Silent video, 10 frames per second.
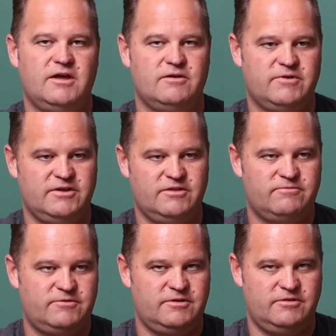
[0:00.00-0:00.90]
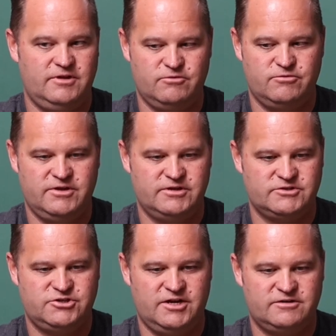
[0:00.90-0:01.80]
And if I left the other
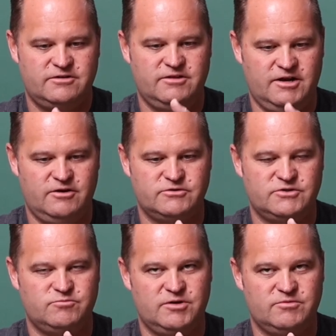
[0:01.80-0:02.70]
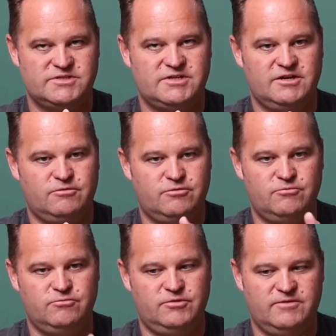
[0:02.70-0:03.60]
things checked, then I'd also be able to cycle
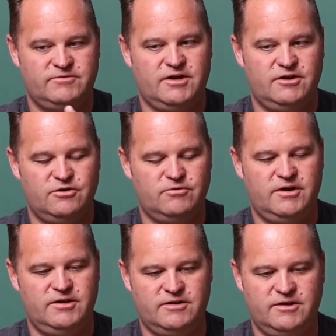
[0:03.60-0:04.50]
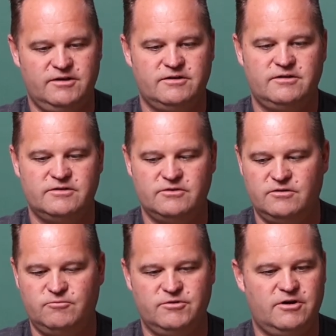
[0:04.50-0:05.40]
through left eye or right eye
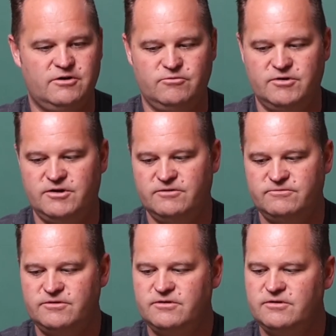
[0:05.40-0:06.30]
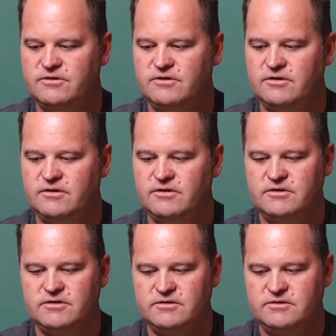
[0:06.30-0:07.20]
along with auto and off.
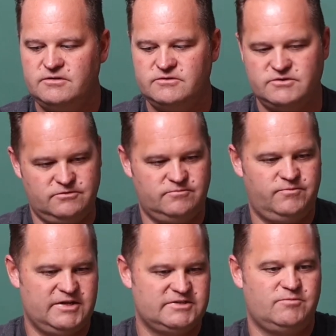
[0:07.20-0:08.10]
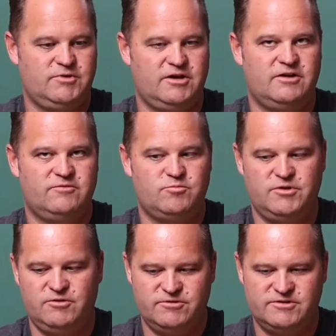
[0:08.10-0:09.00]
So that's something I'll have to
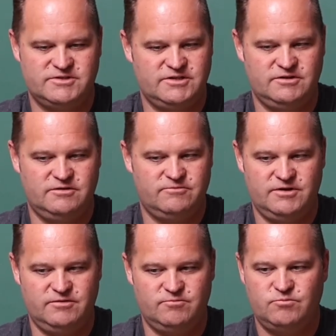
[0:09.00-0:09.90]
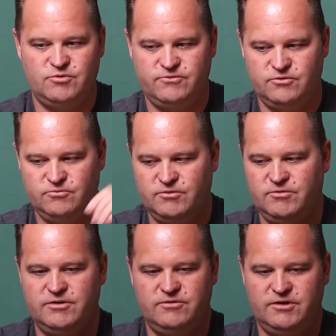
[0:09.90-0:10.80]
play with and see if I prefer one
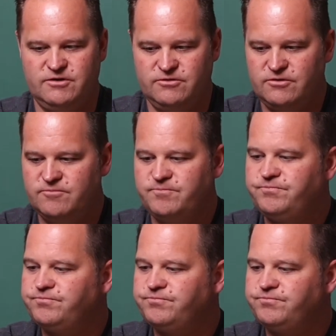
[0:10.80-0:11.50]
way or the other.